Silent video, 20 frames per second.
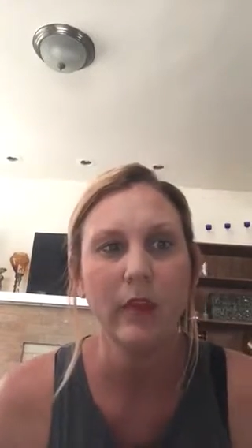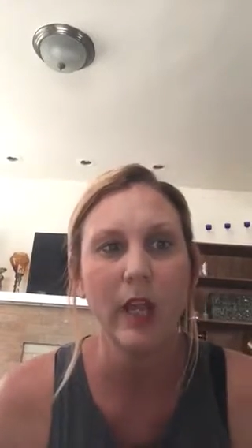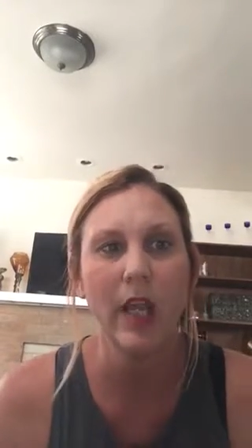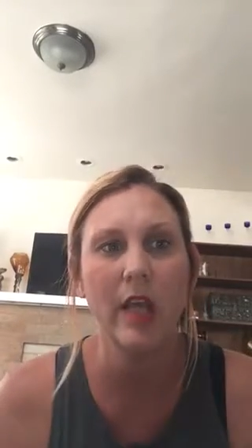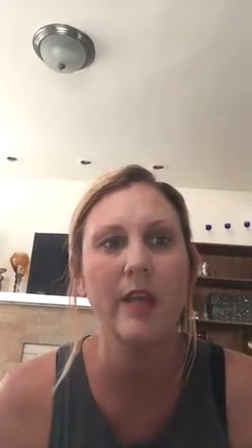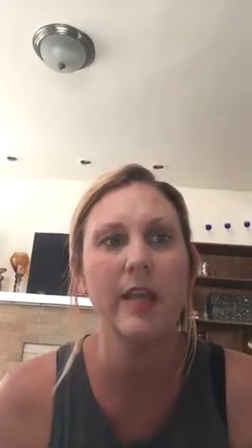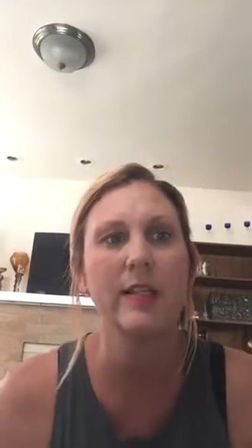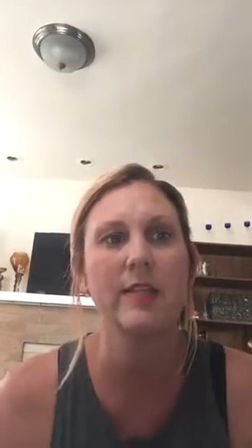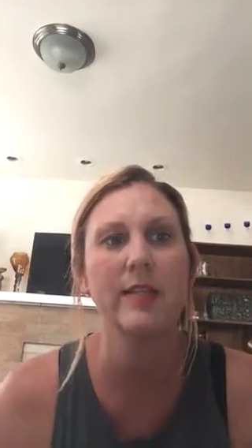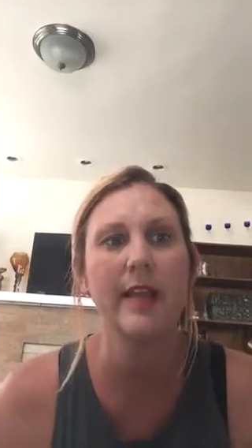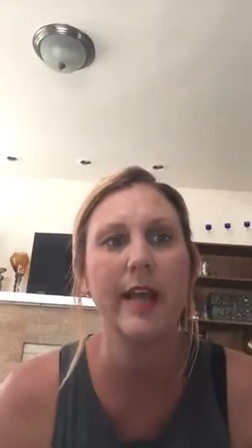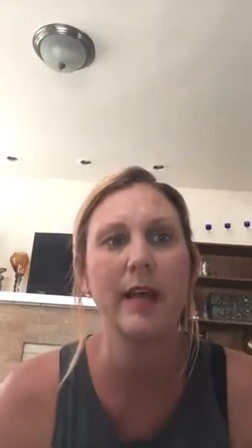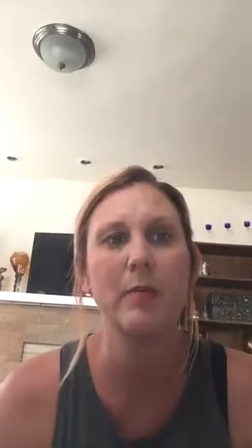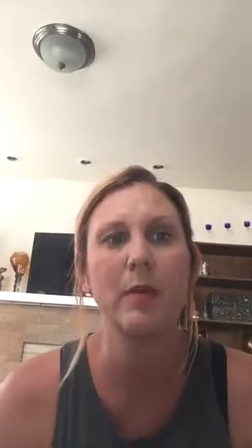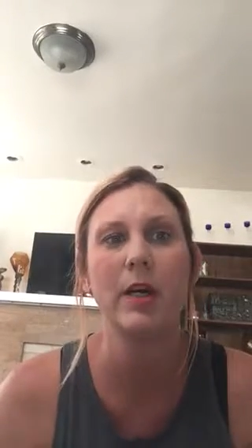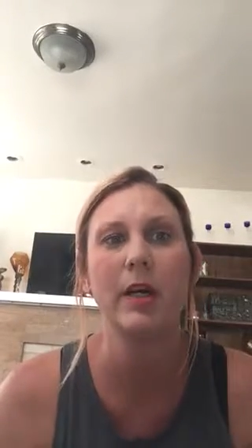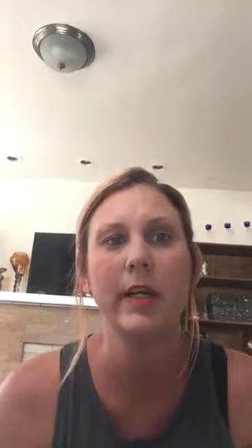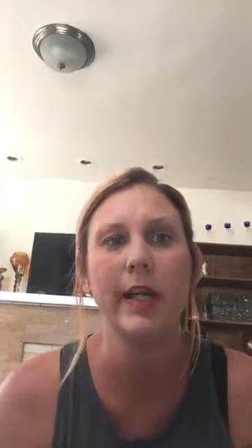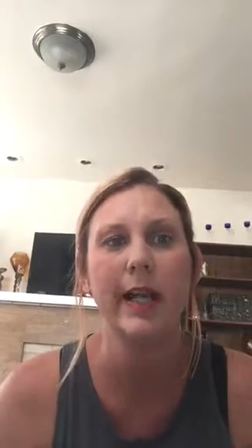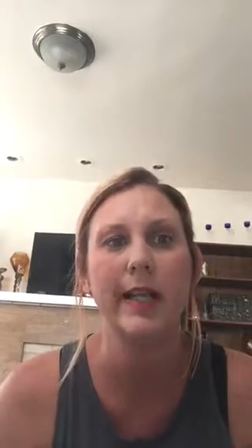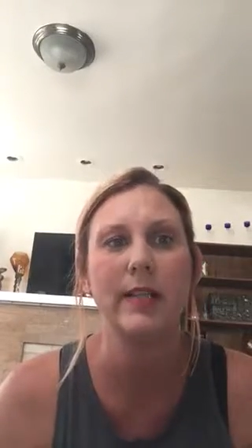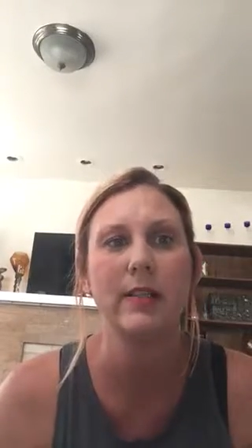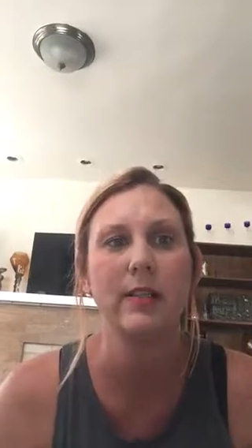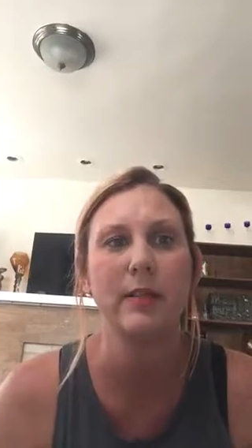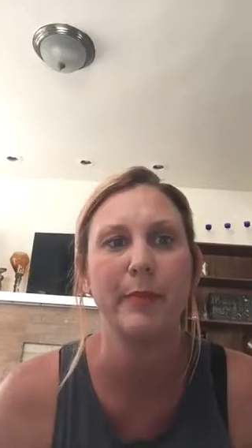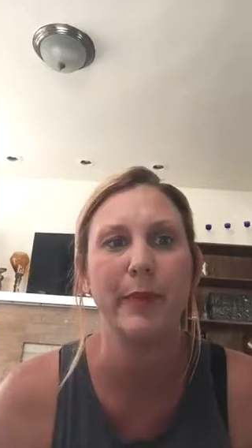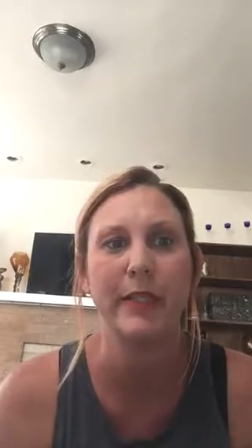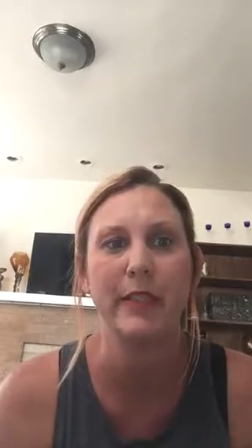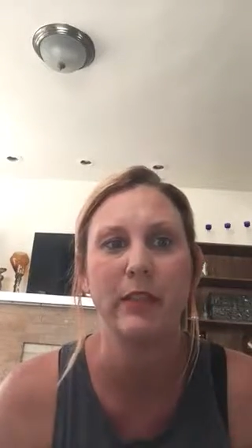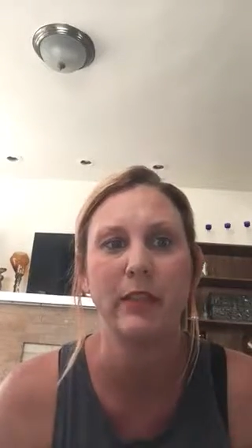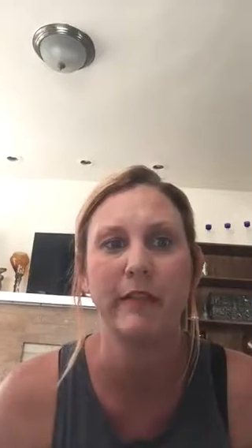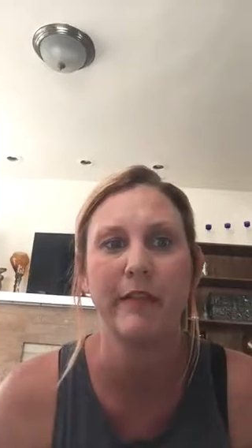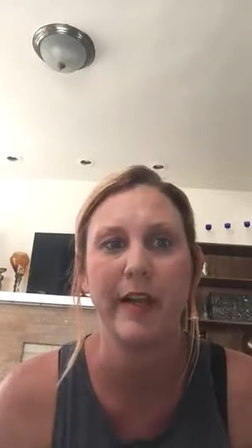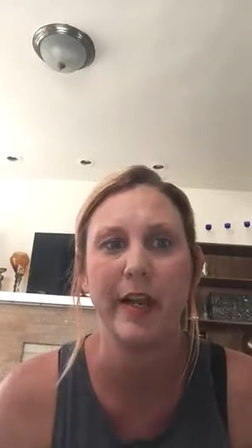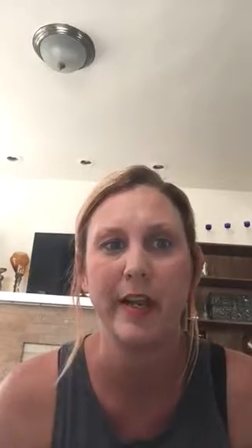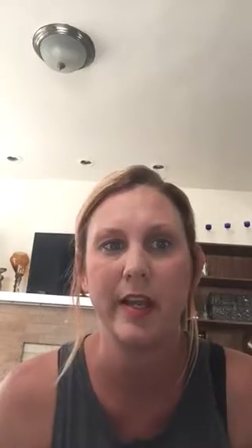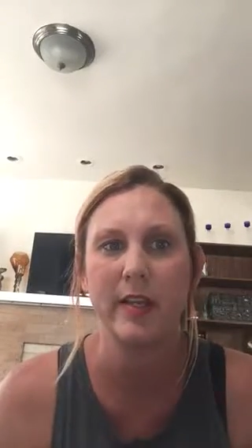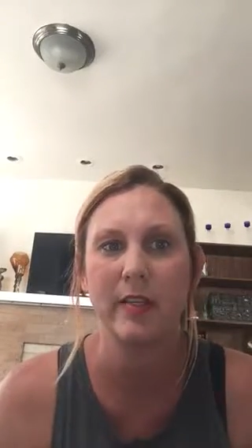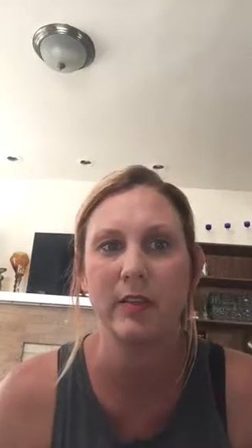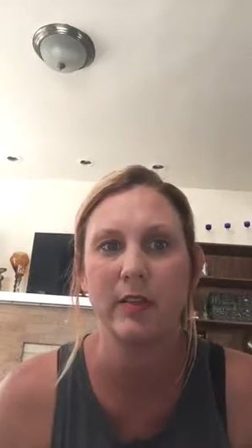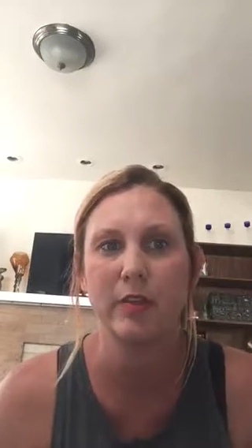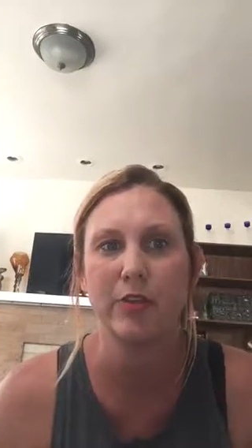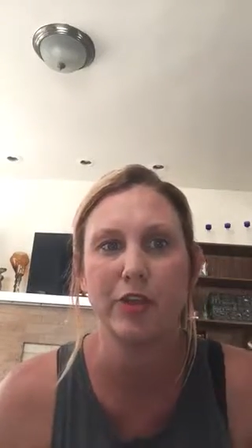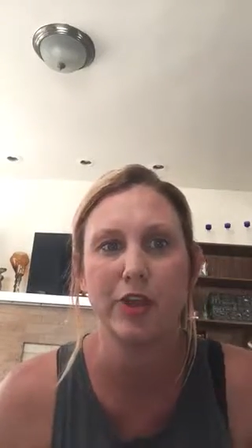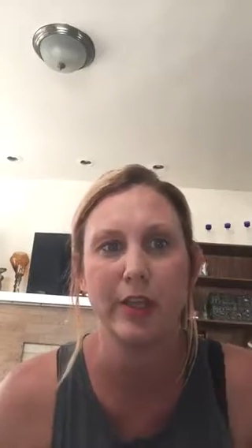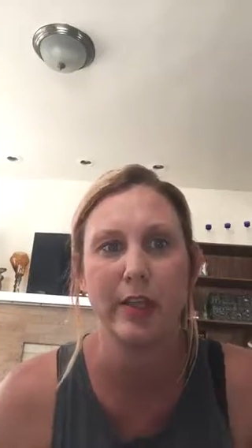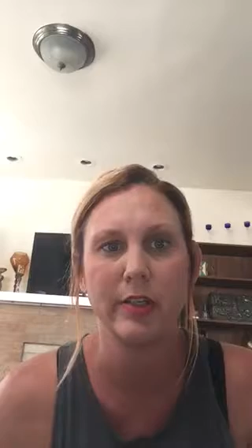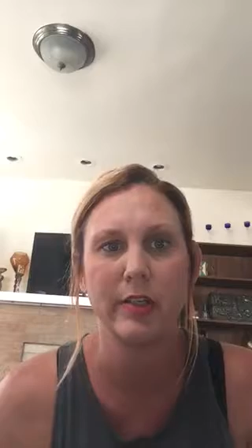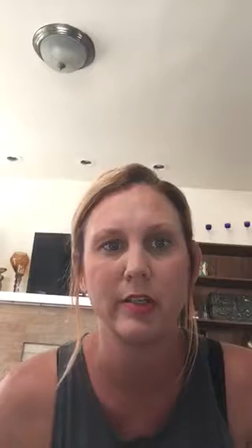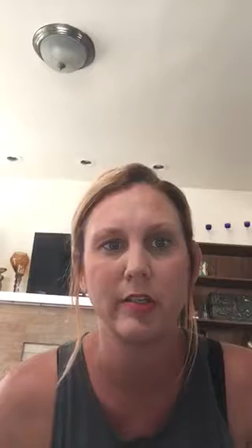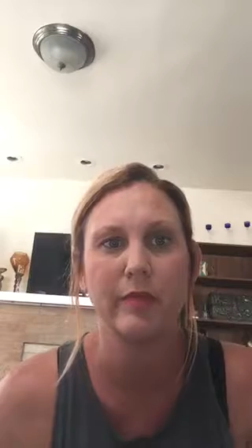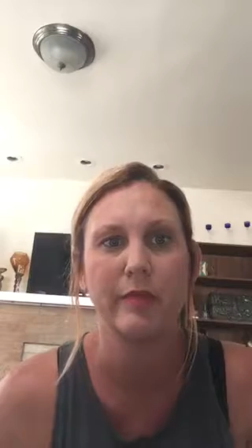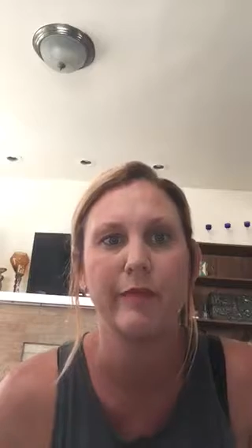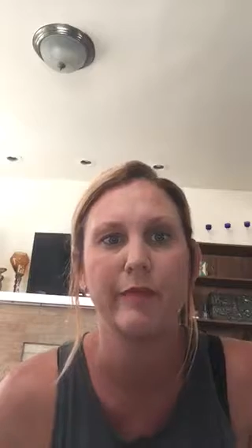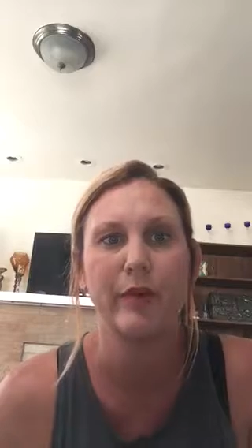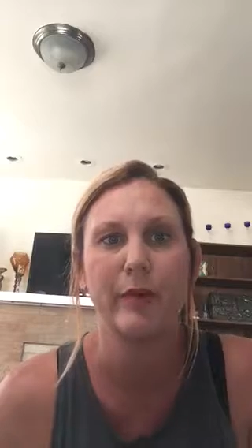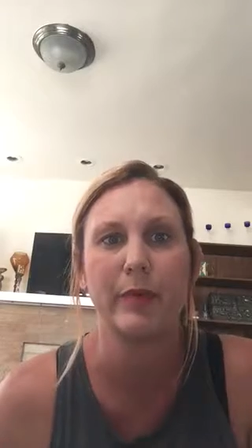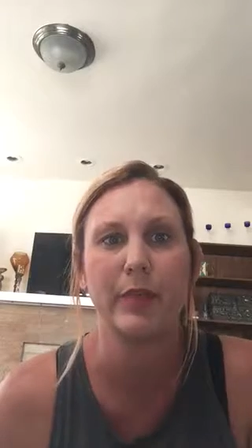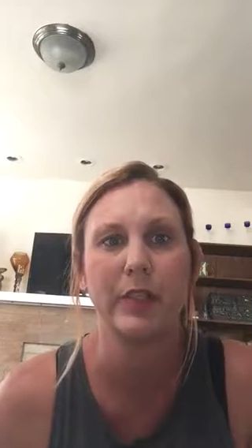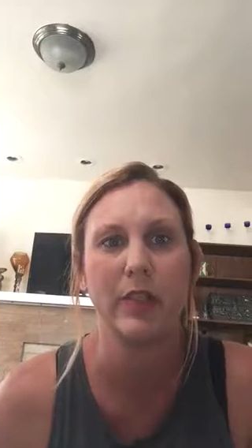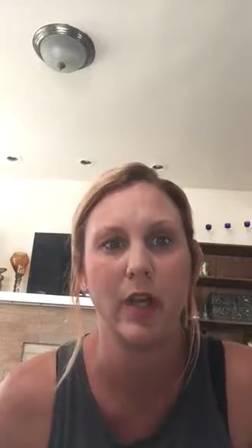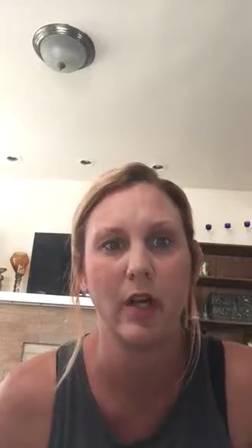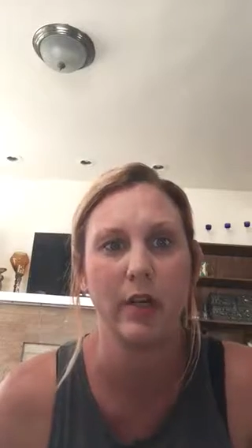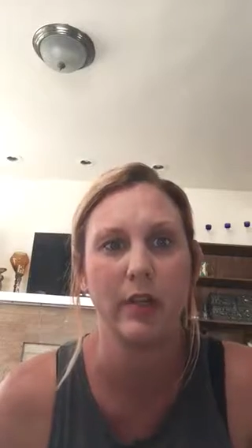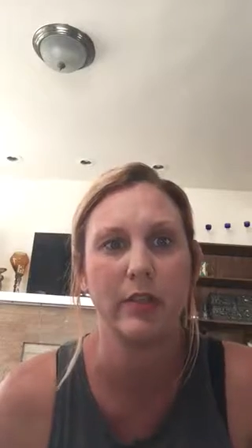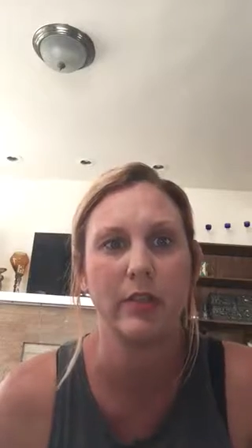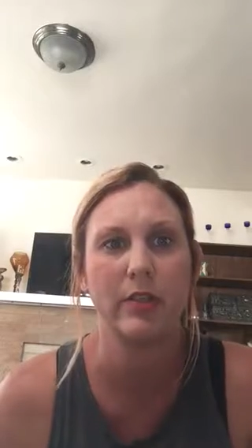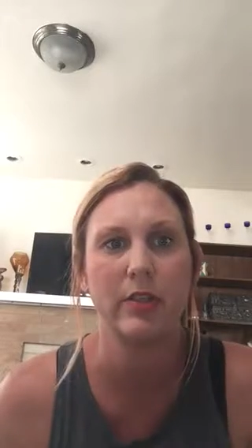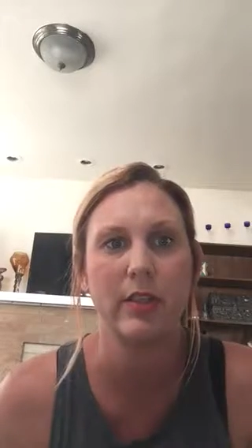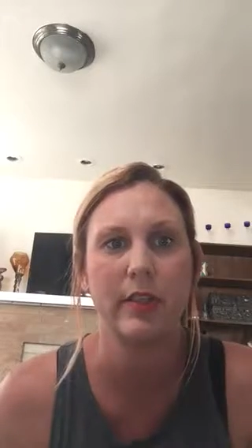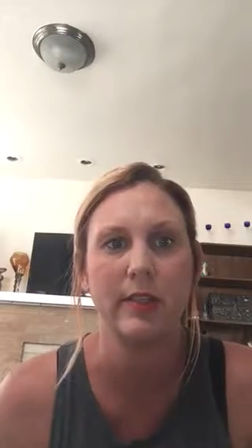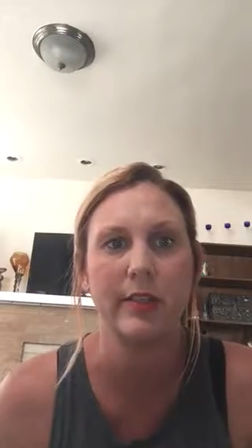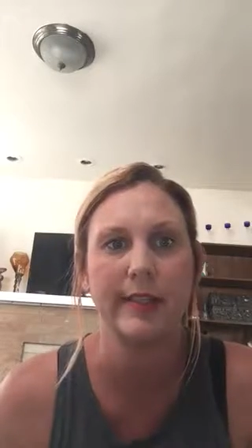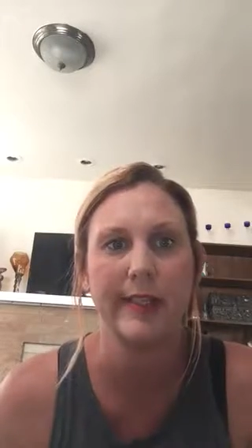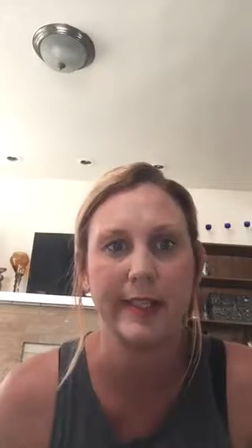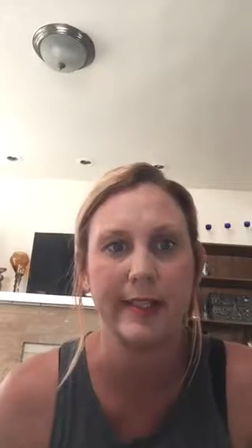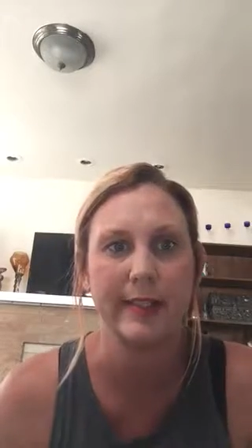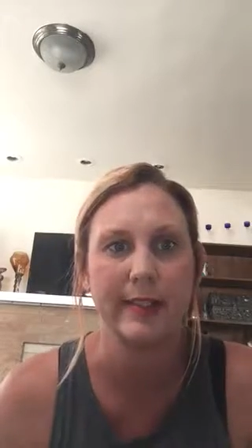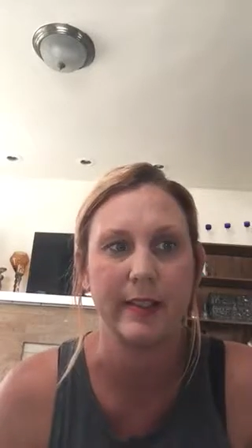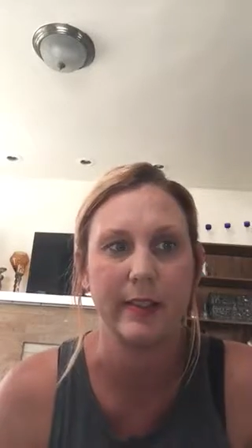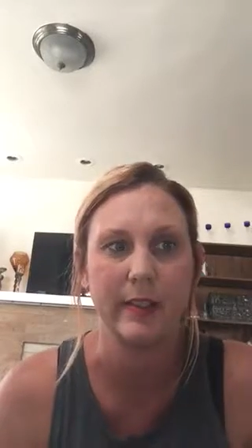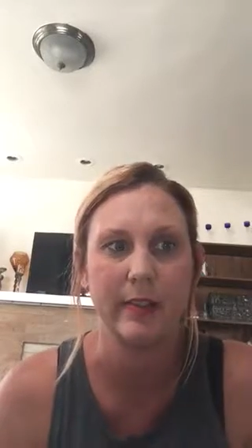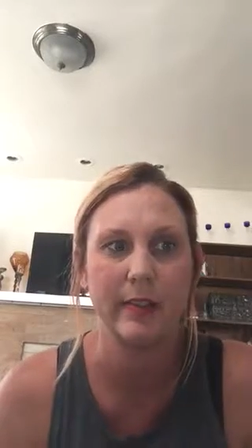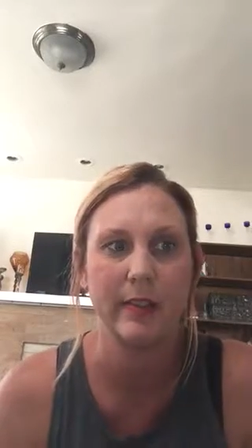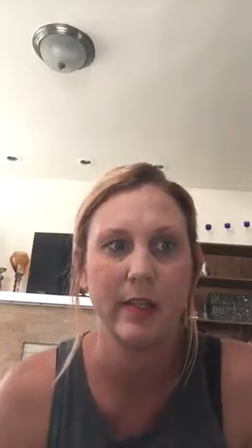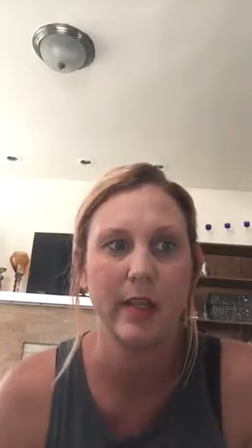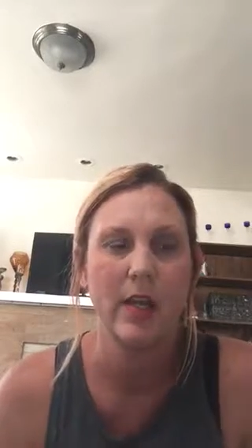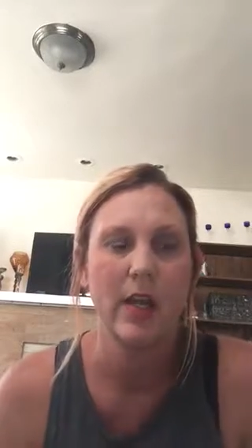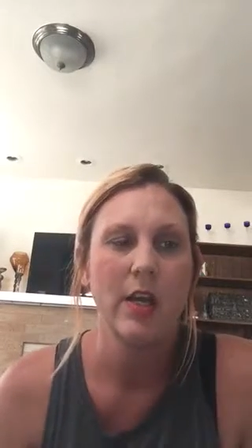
In this landmark case, the Pennsylvania Association for Retarded Citizens